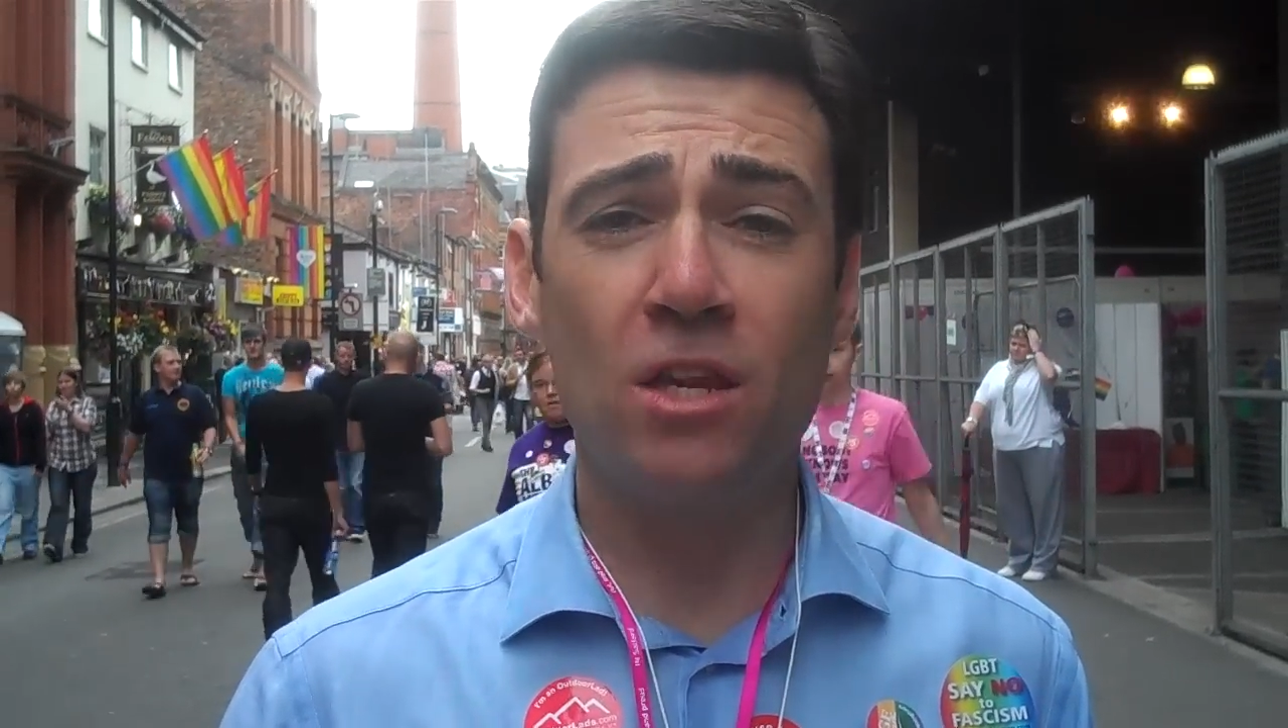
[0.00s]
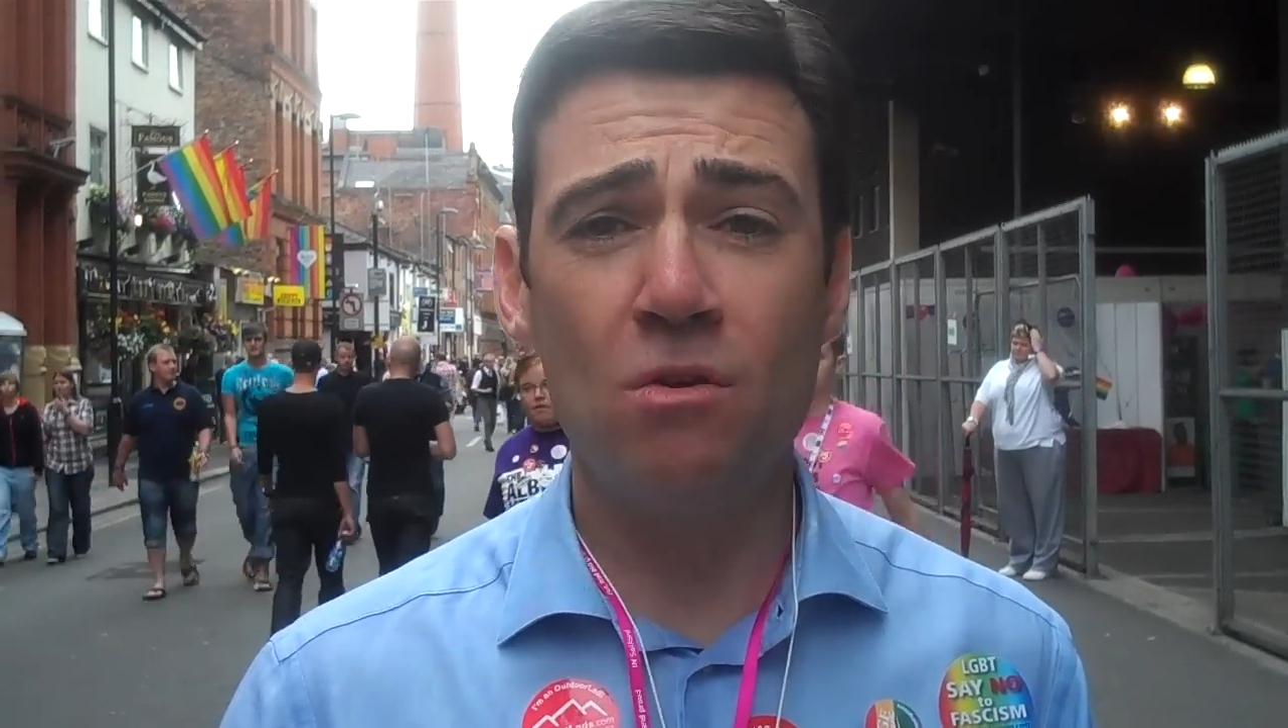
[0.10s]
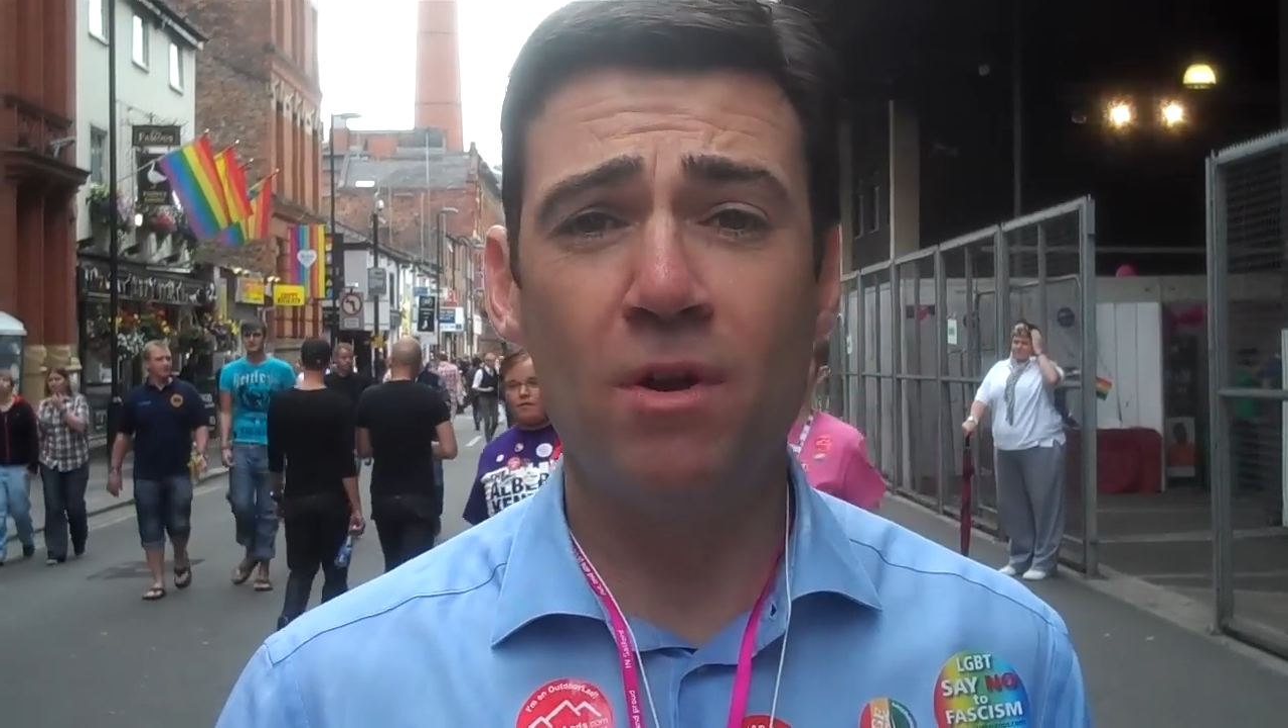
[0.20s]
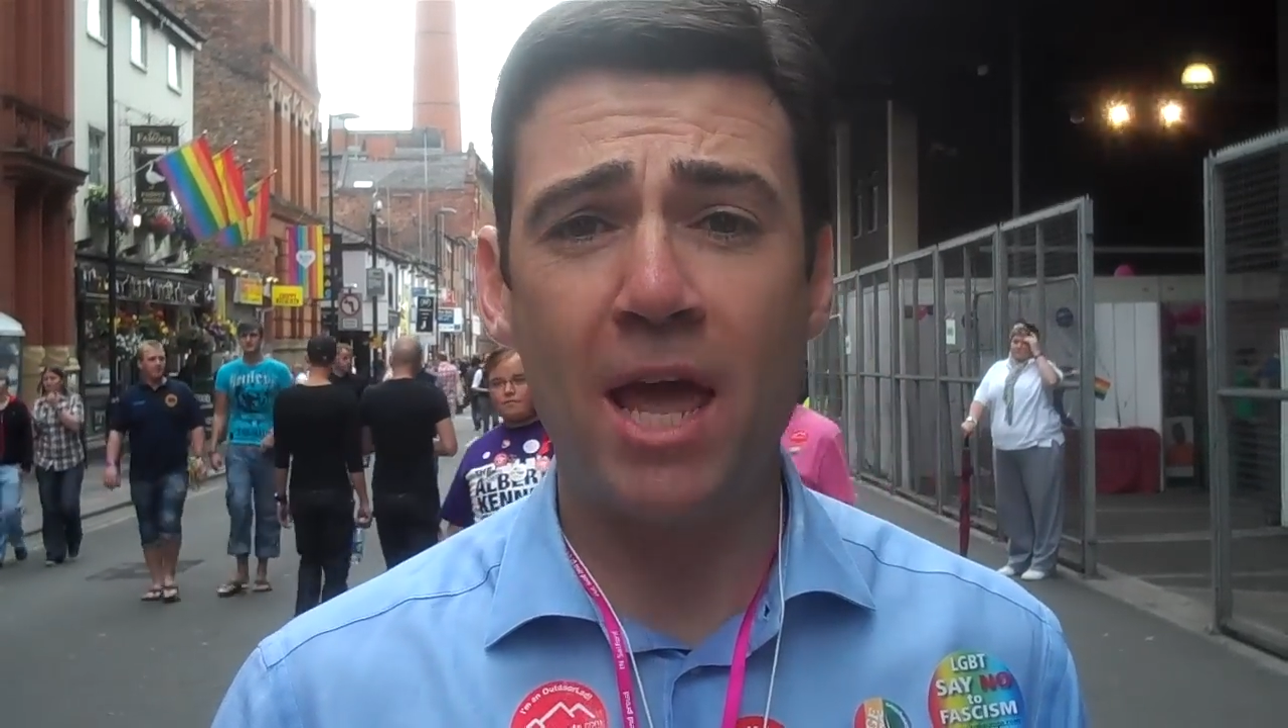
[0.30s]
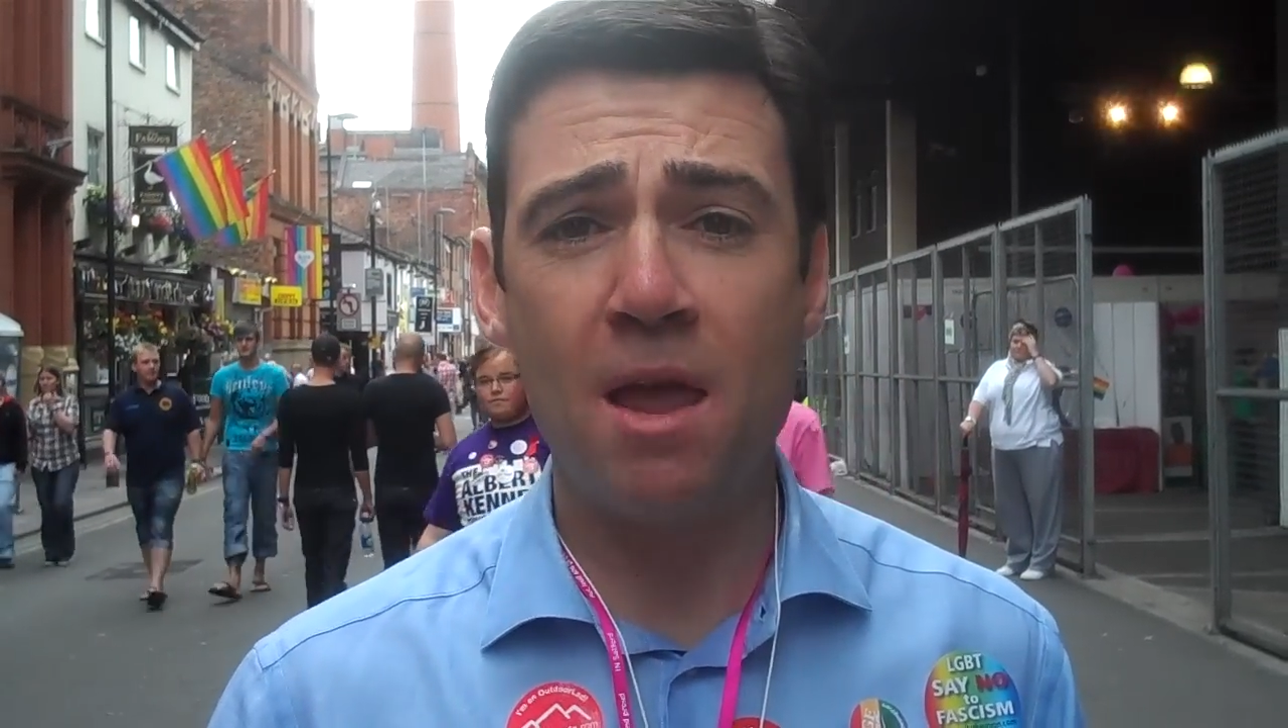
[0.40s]

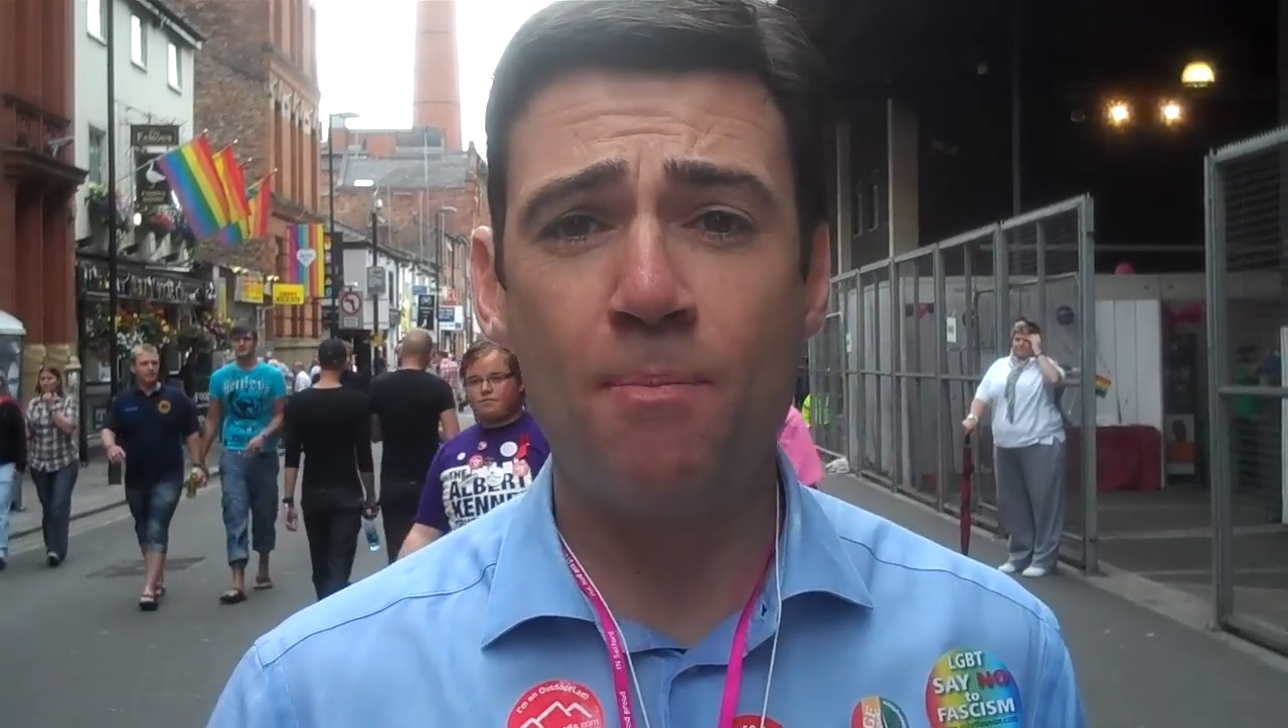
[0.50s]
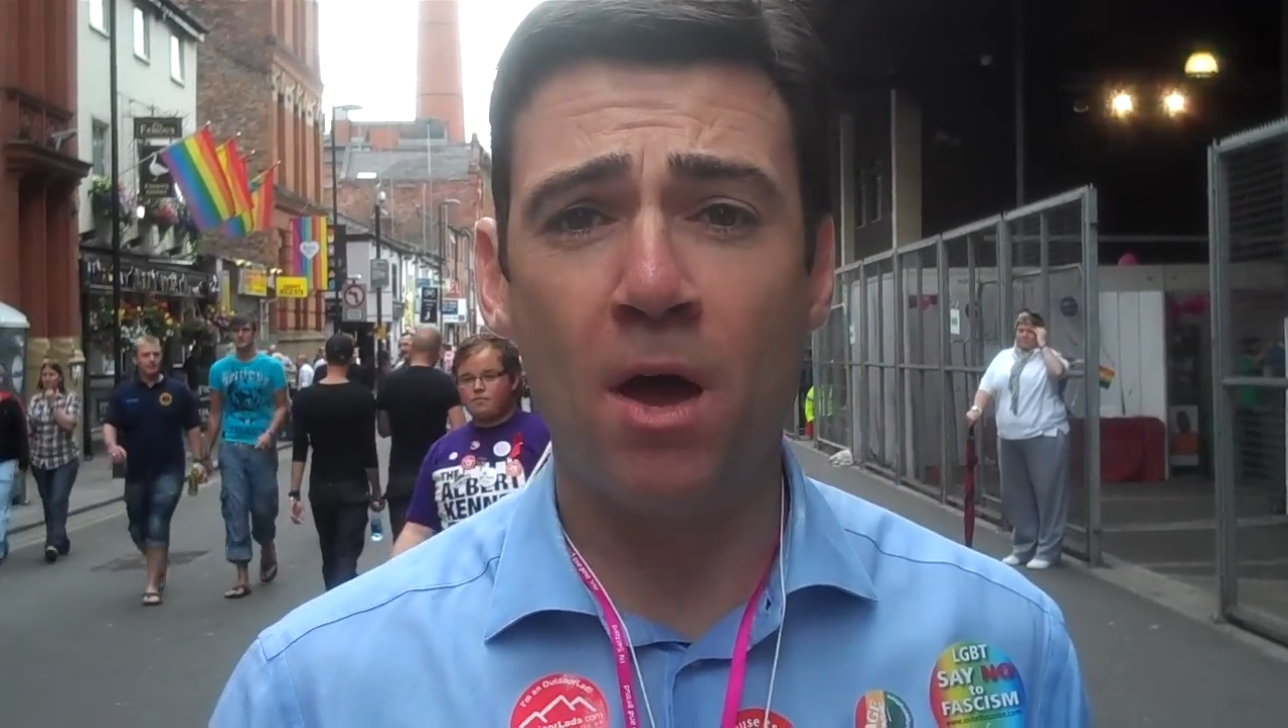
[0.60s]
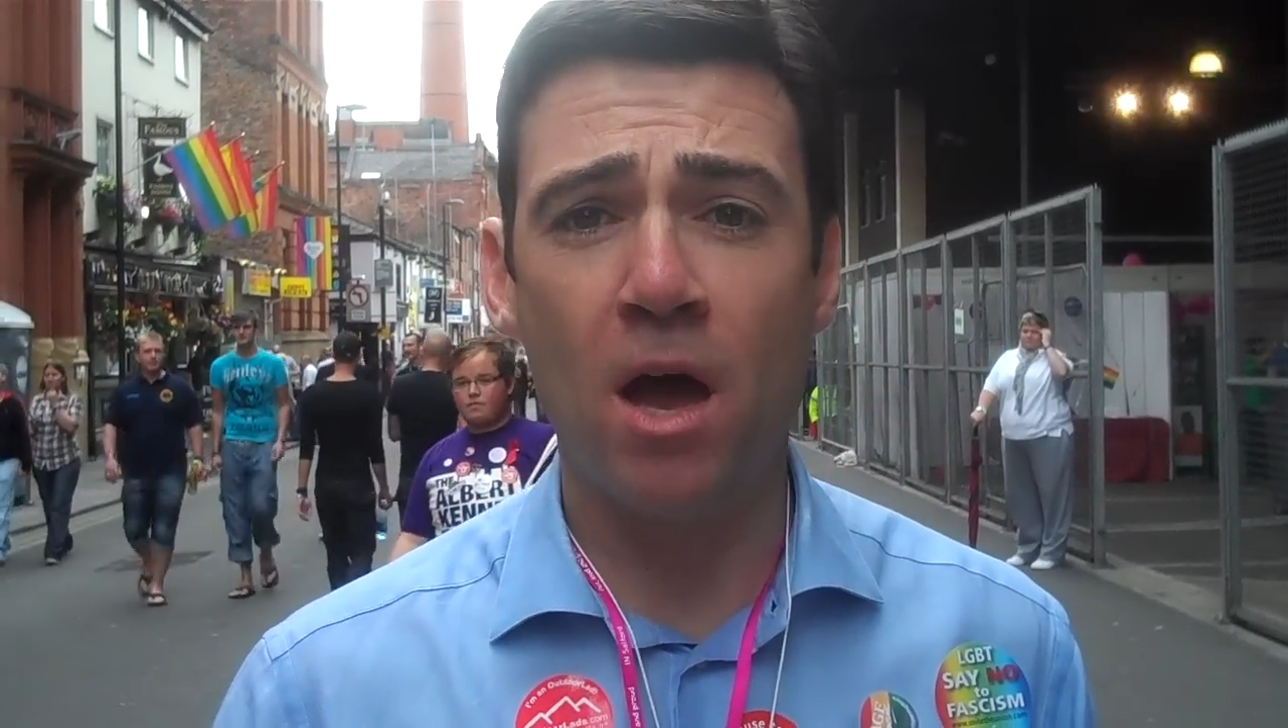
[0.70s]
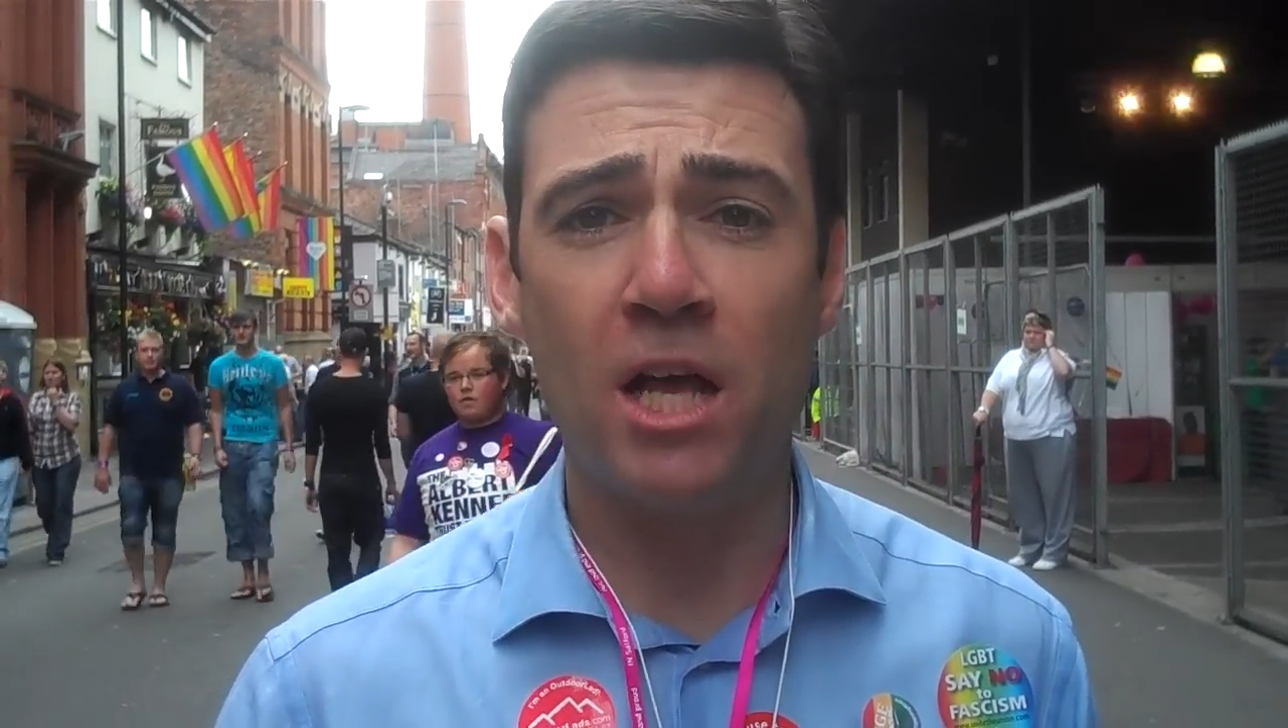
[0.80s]
new Labour